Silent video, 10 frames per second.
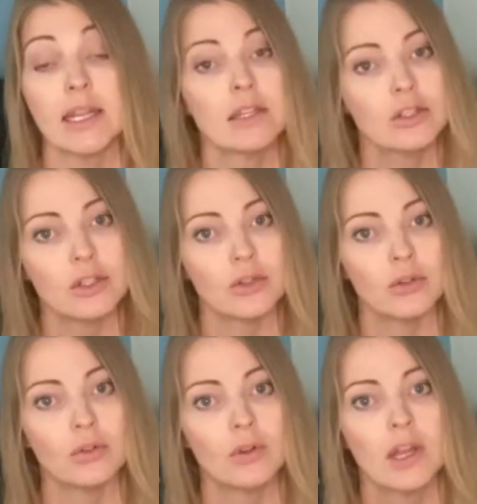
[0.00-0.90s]

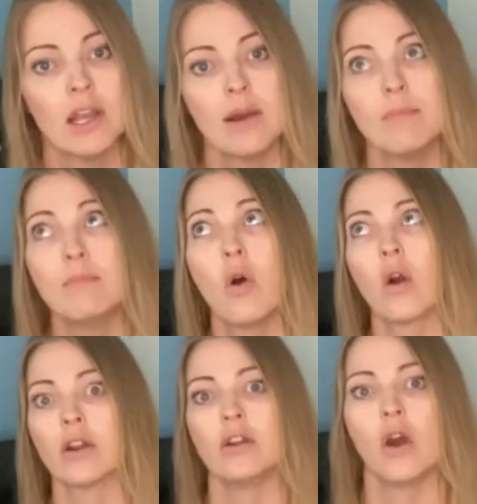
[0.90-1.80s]
into
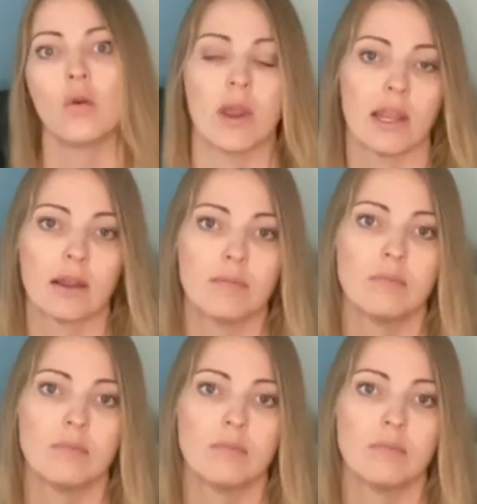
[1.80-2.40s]
more knowing,